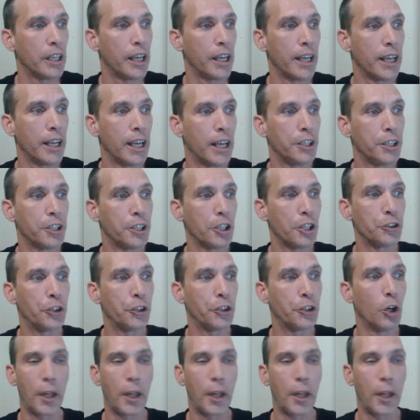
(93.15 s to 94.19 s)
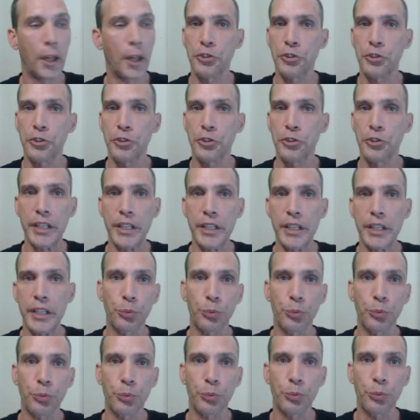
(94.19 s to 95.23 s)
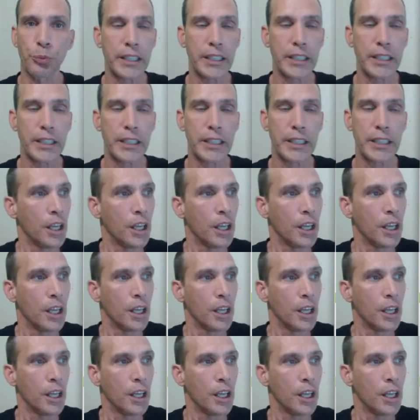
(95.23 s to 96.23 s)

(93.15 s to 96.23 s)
and the welcome screen is right here.